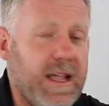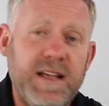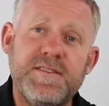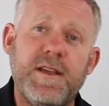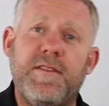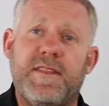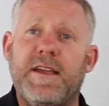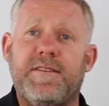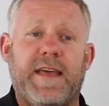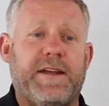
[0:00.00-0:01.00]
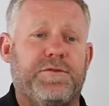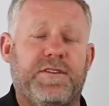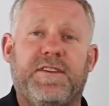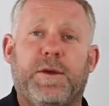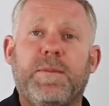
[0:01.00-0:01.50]
So there's that
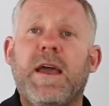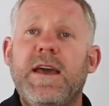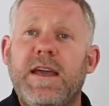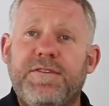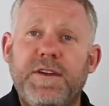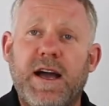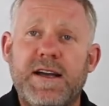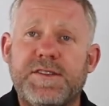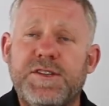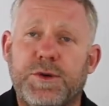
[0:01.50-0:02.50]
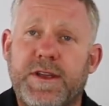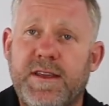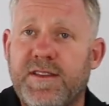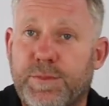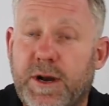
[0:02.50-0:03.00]
review. If you guys are enjoying
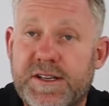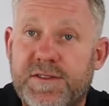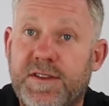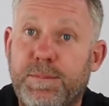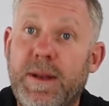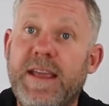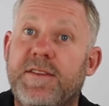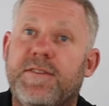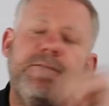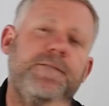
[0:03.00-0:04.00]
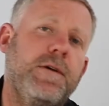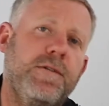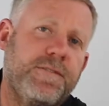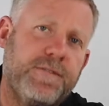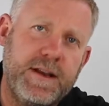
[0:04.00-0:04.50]
these product reviews, please
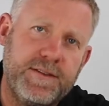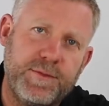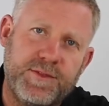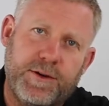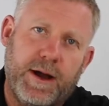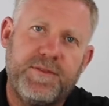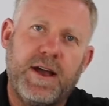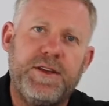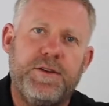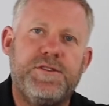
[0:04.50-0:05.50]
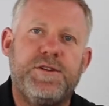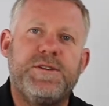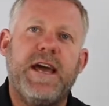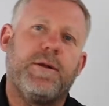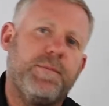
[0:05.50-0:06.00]
feel free to subscribe to our YouTube
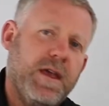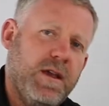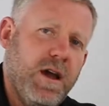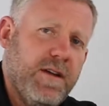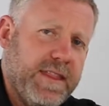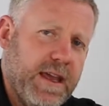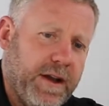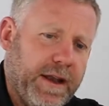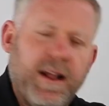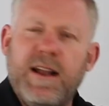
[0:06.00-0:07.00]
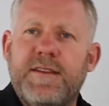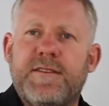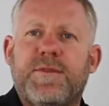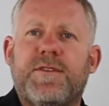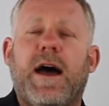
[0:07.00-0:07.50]
channel. Go over there and click
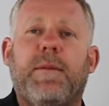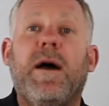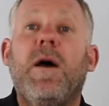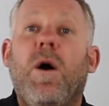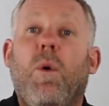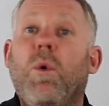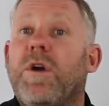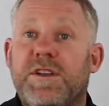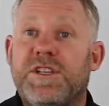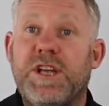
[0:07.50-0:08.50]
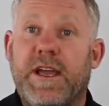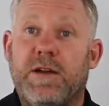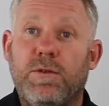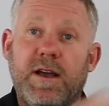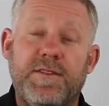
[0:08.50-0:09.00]
subscribe, or go check
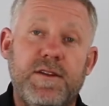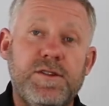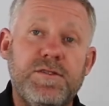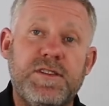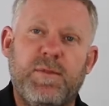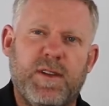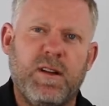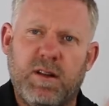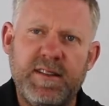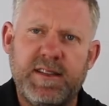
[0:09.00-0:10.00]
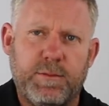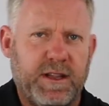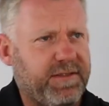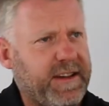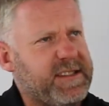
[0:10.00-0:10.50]
out all our social streams. We've got lots of them
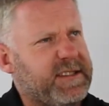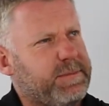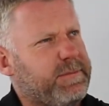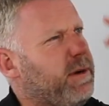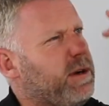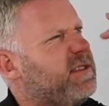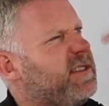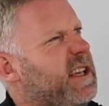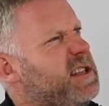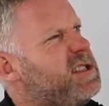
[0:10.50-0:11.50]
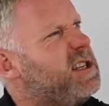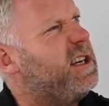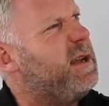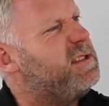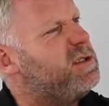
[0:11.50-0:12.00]
on the Facebooks, the
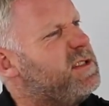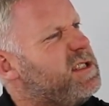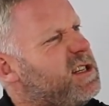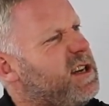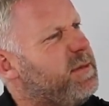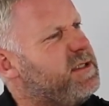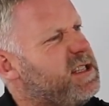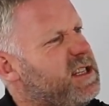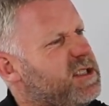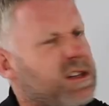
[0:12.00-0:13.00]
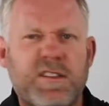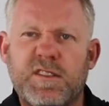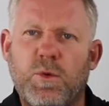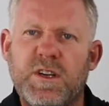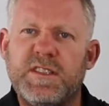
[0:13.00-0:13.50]
Instagrams, Twitstagrams,
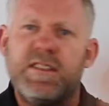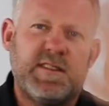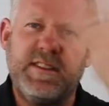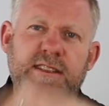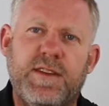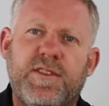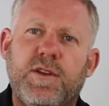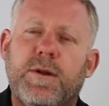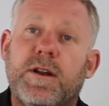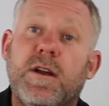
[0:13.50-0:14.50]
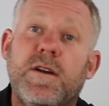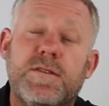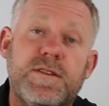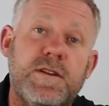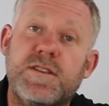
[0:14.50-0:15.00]
TikToks, the Woxters. Just give
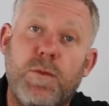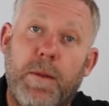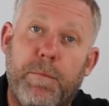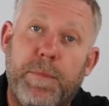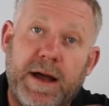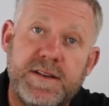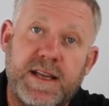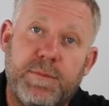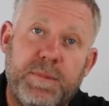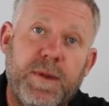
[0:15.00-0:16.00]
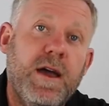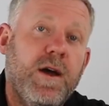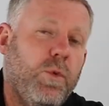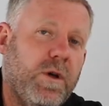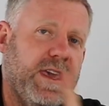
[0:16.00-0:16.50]
Scuba.co's a search and we're bound to come up.
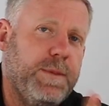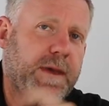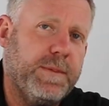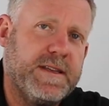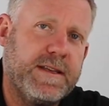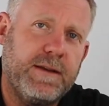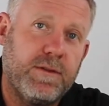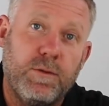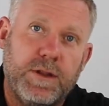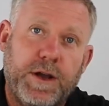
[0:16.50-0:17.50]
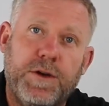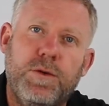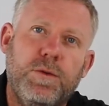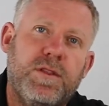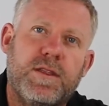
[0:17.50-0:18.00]
We'll keep you up to date with all the
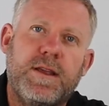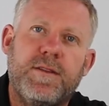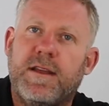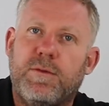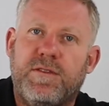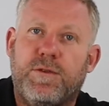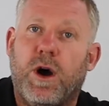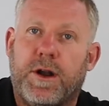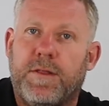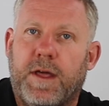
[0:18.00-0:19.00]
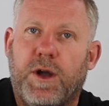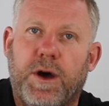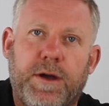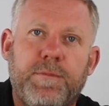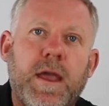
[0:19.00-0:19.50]
cool things that we've got on the
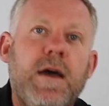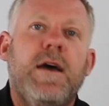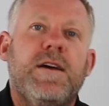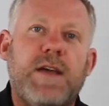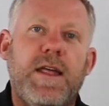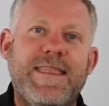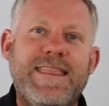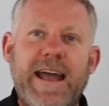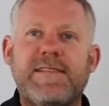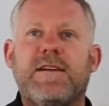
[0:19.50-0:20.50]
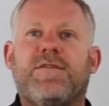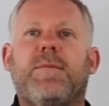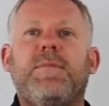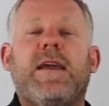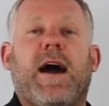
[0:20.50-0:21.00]
go. So that's it
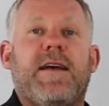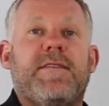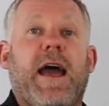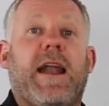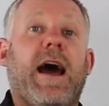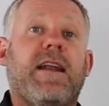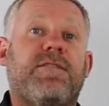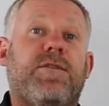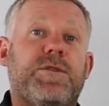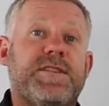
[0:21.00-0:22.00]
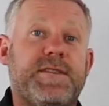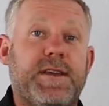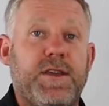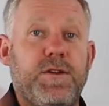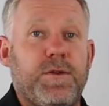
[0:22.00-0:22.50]
from me, guys, and I look forward to
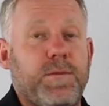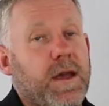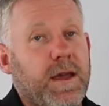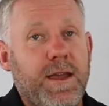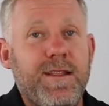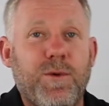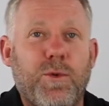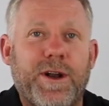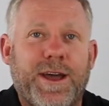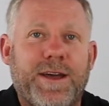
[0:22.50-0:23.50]
seeing you in the water